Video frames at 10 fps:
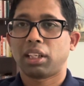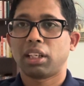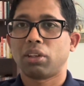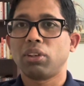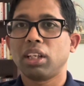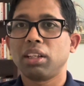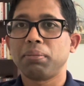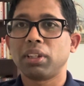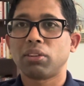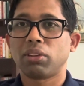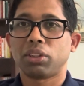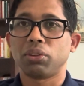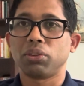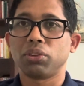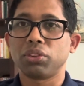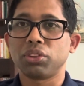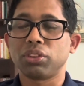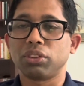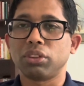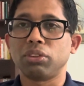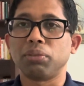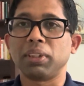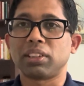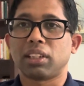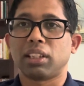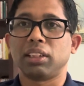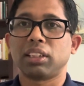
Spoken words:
hang on, I am here only to do my studies.